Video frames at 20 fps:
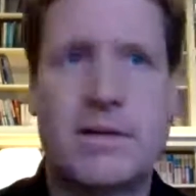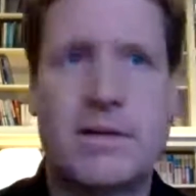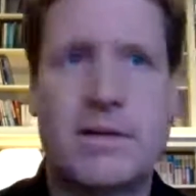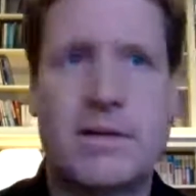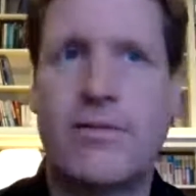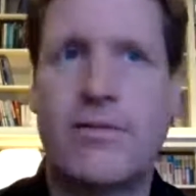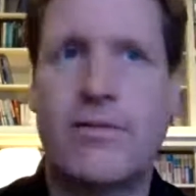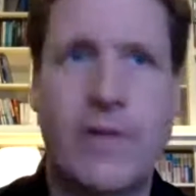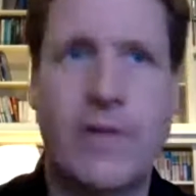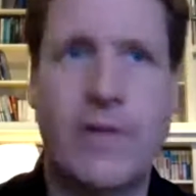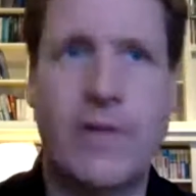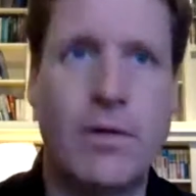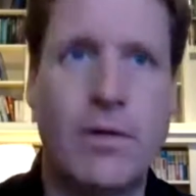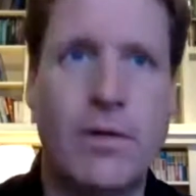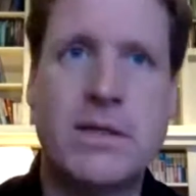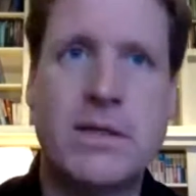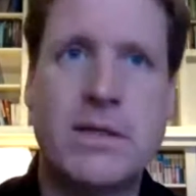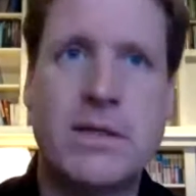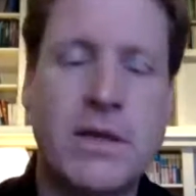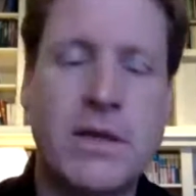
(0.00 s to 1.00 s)
is
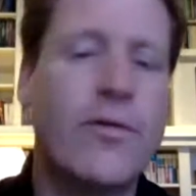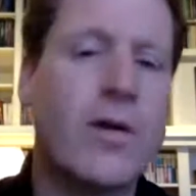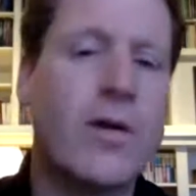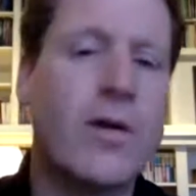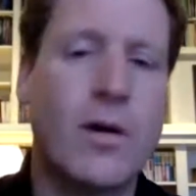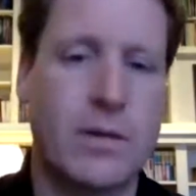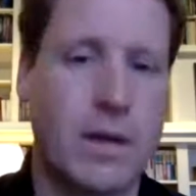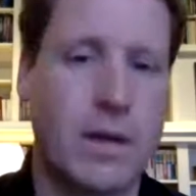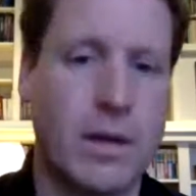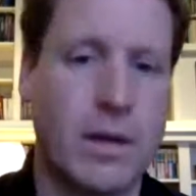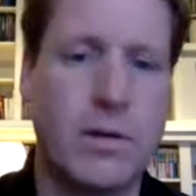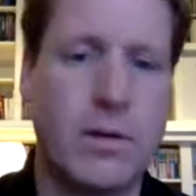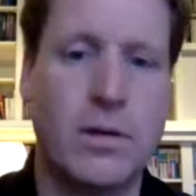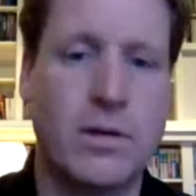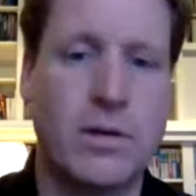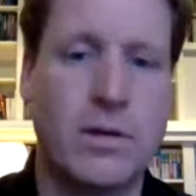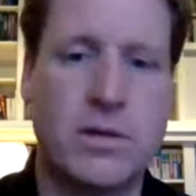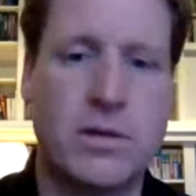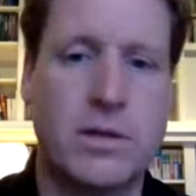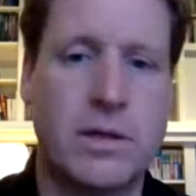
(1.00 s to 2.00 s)
very difficult
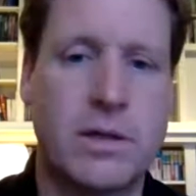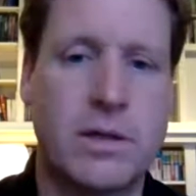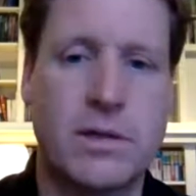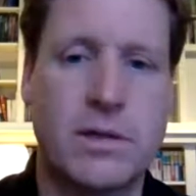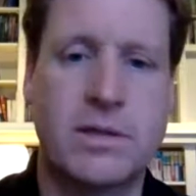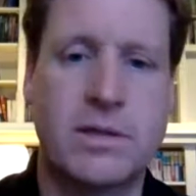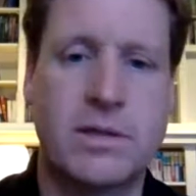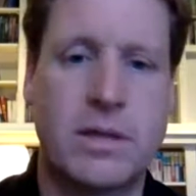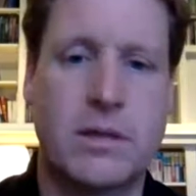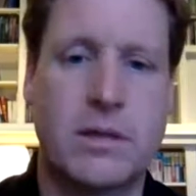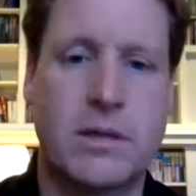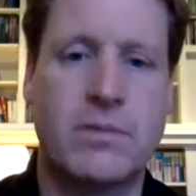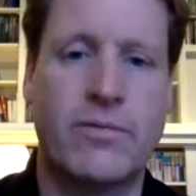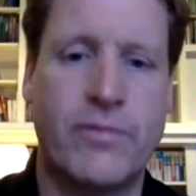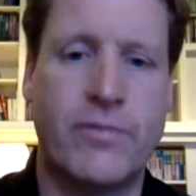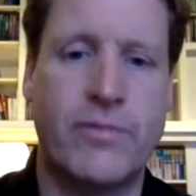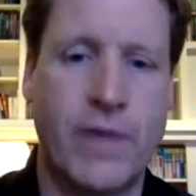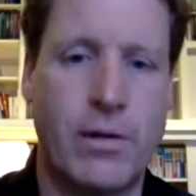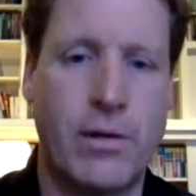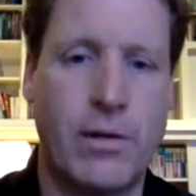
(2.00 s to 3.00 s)
English. It's
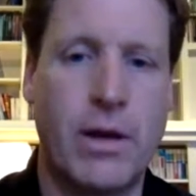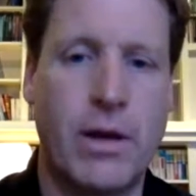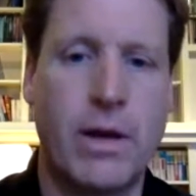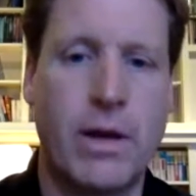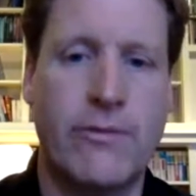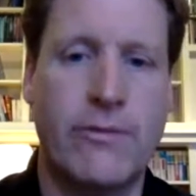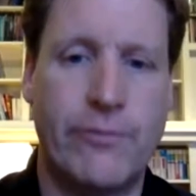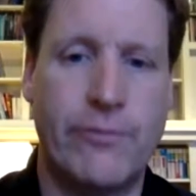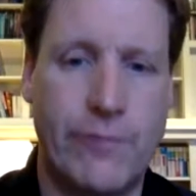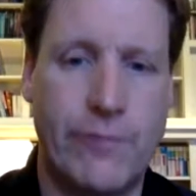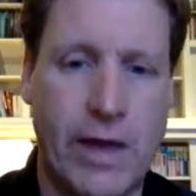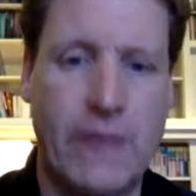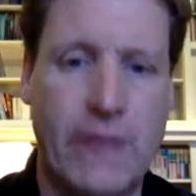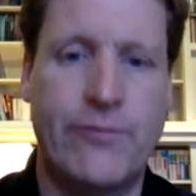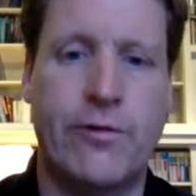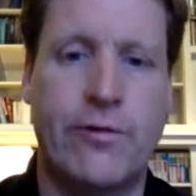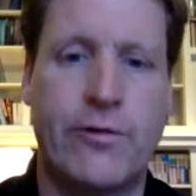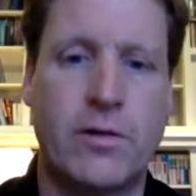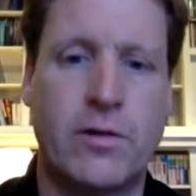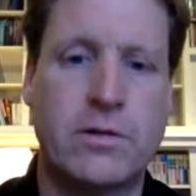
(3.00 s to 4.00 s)
very
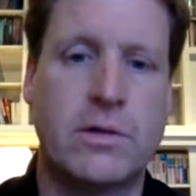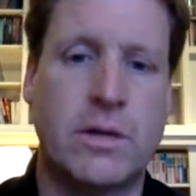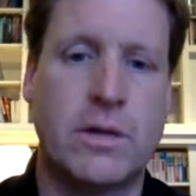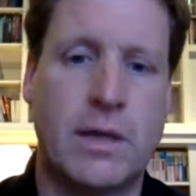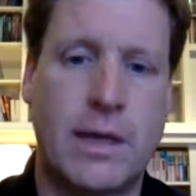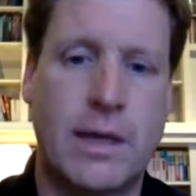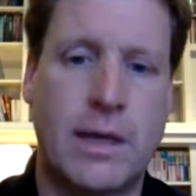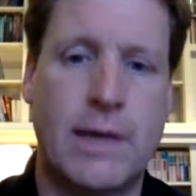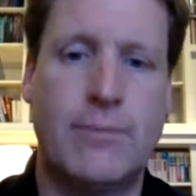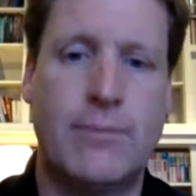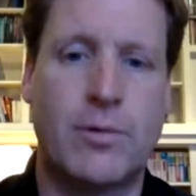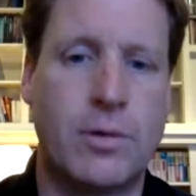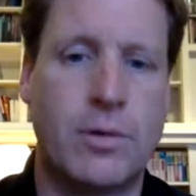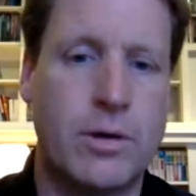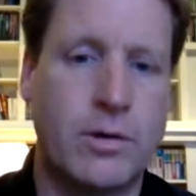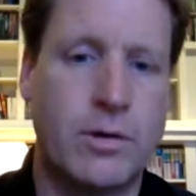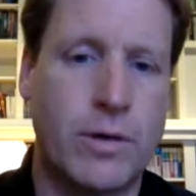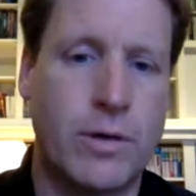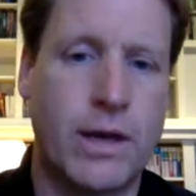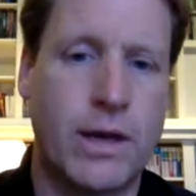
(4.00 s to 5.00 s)
faithful to the Hebrew
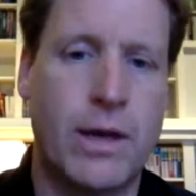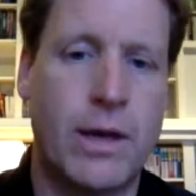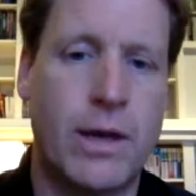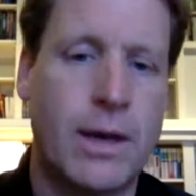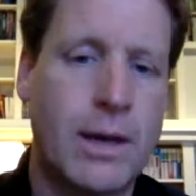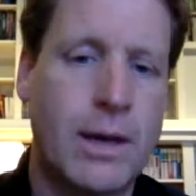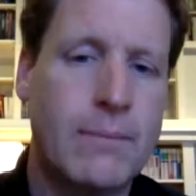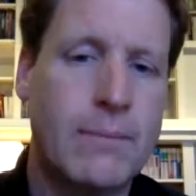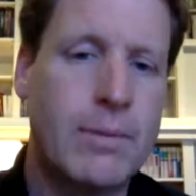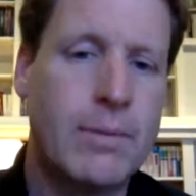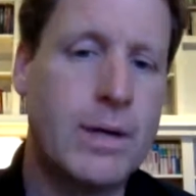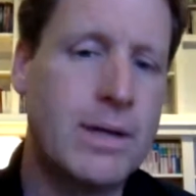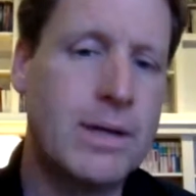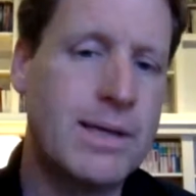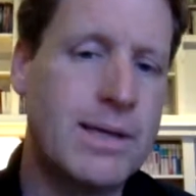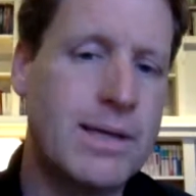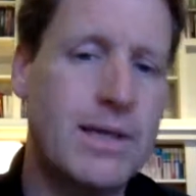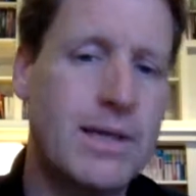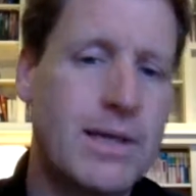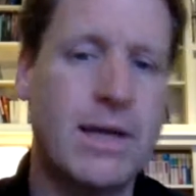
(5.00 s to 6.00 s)
and Greek, but it
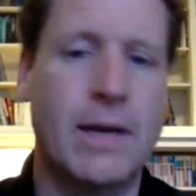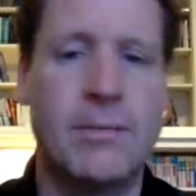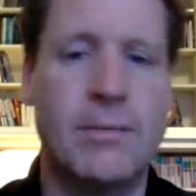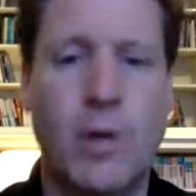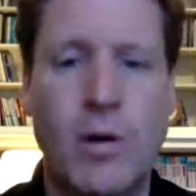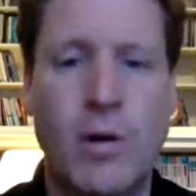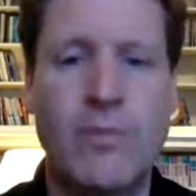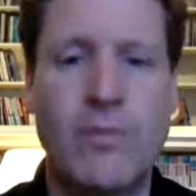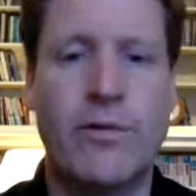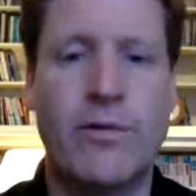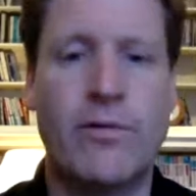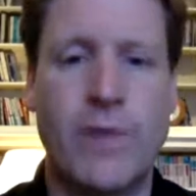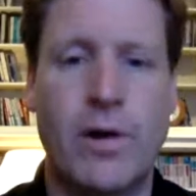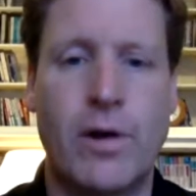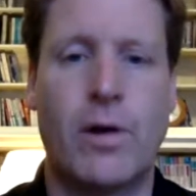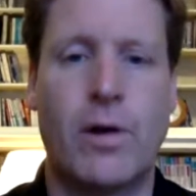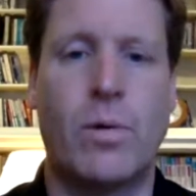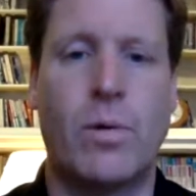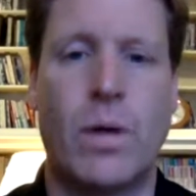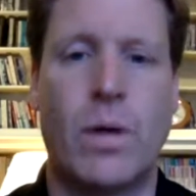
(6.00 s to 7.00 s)
didn't come over
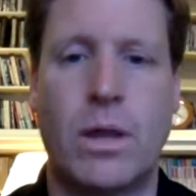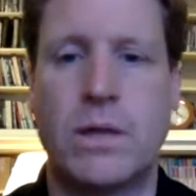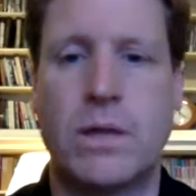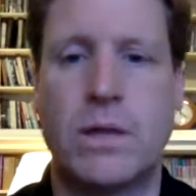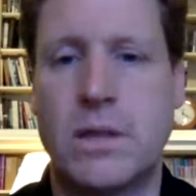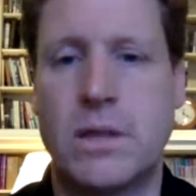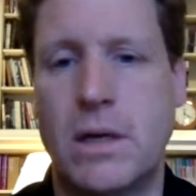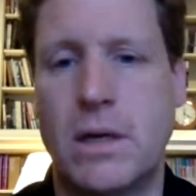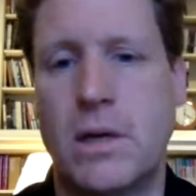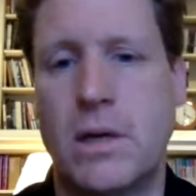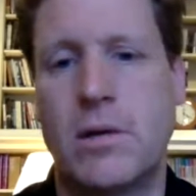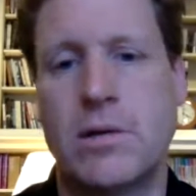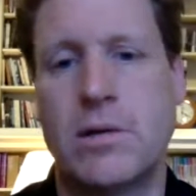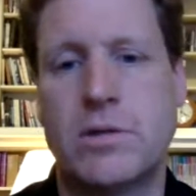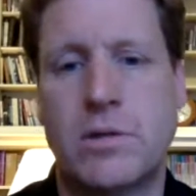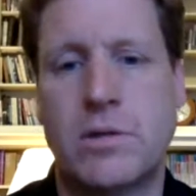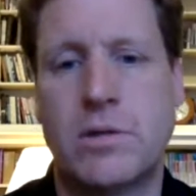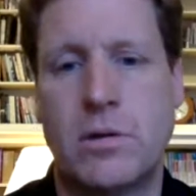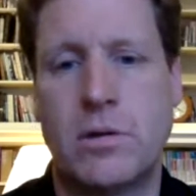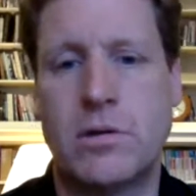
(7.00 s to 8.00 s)
very well into
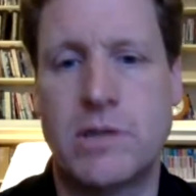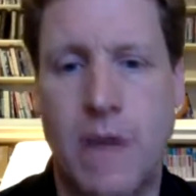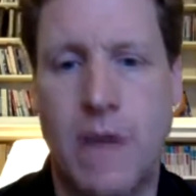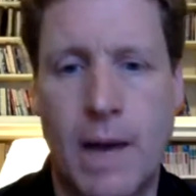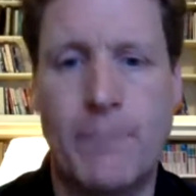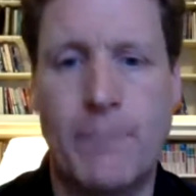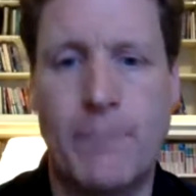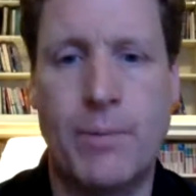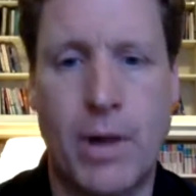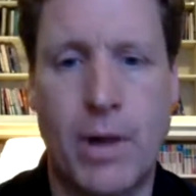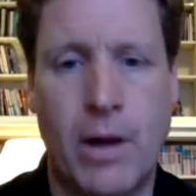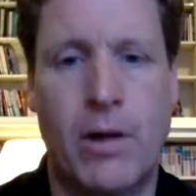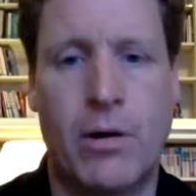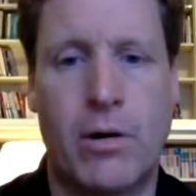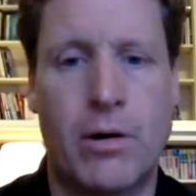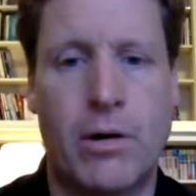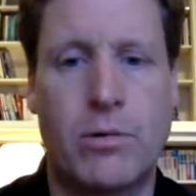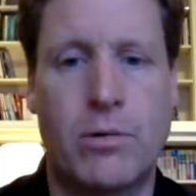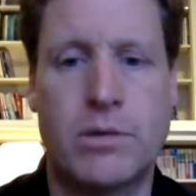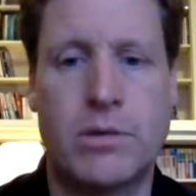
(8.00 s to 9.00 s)
English. So their top
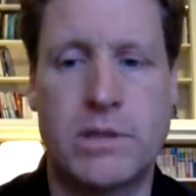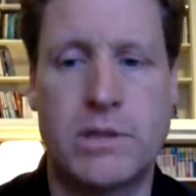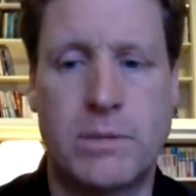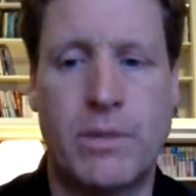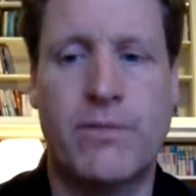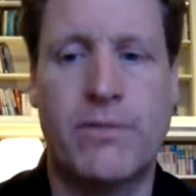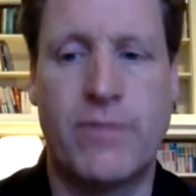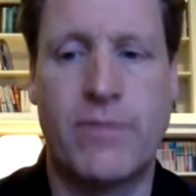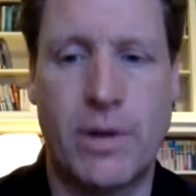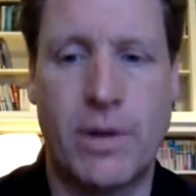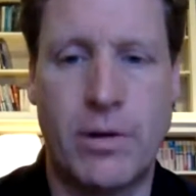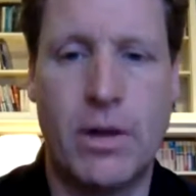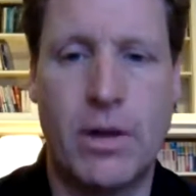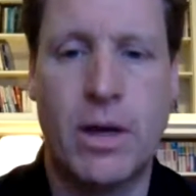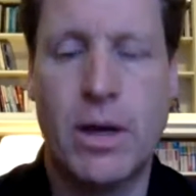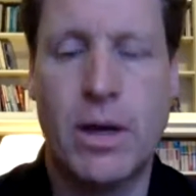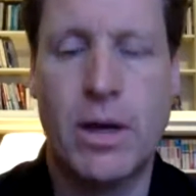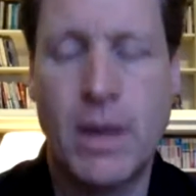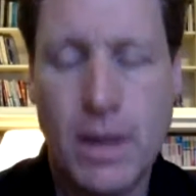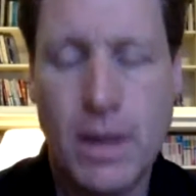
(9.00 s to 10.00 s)
priority was to be very
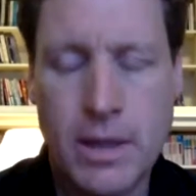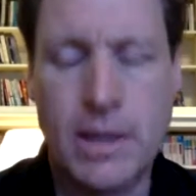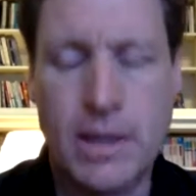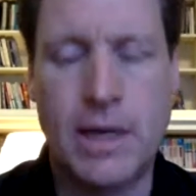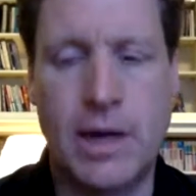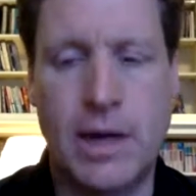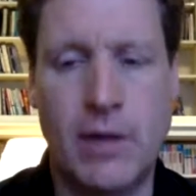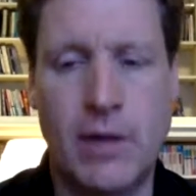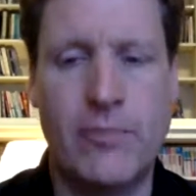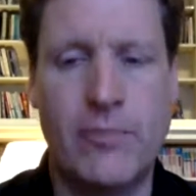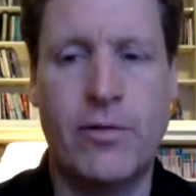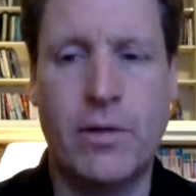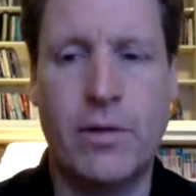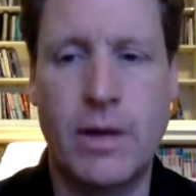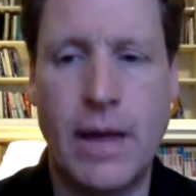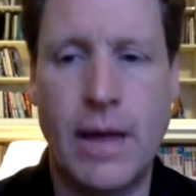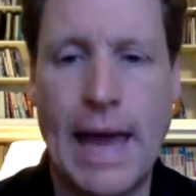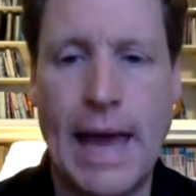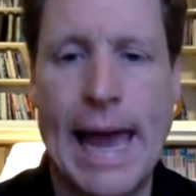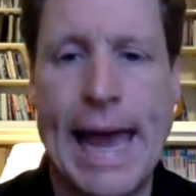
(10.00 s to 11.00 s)

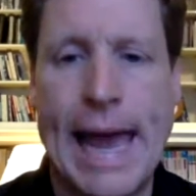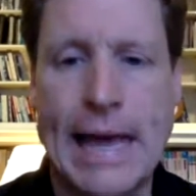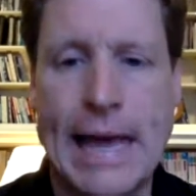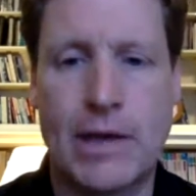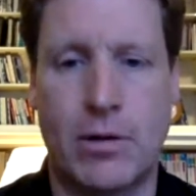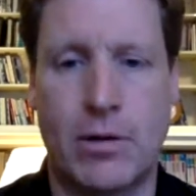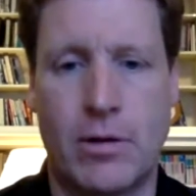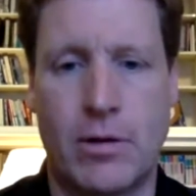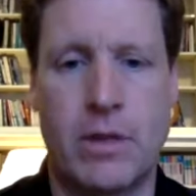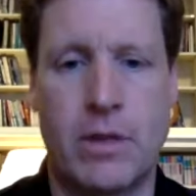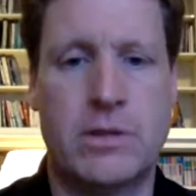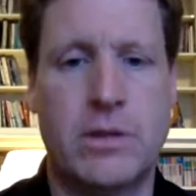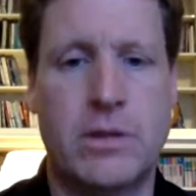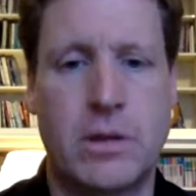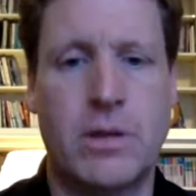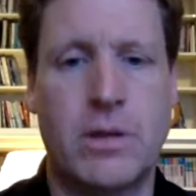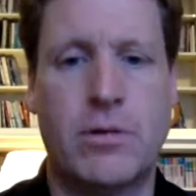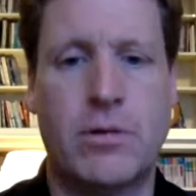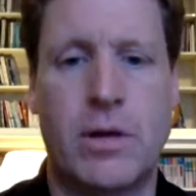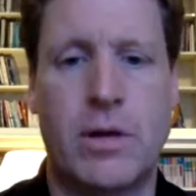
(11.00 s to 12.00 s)
carefully accurate to
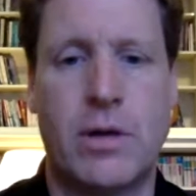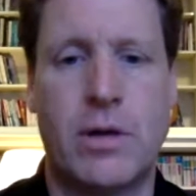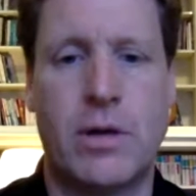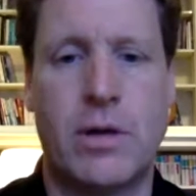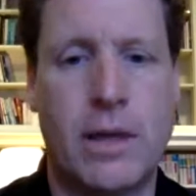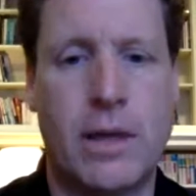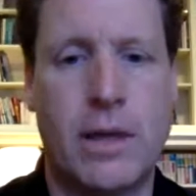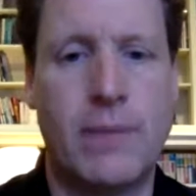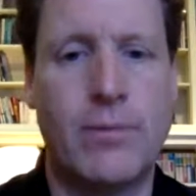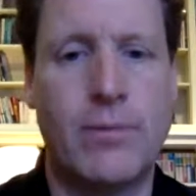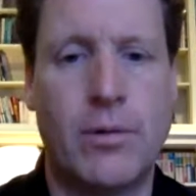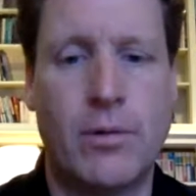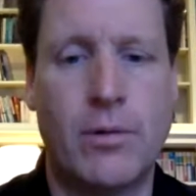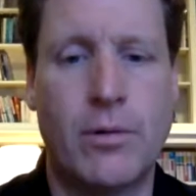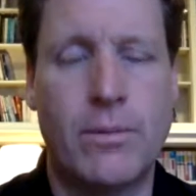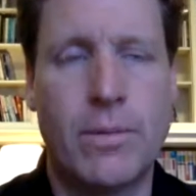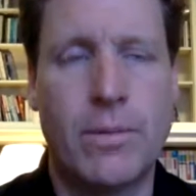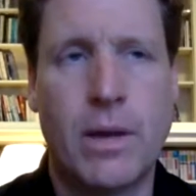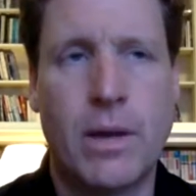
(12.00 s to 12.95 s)
the Greek and Hebrew.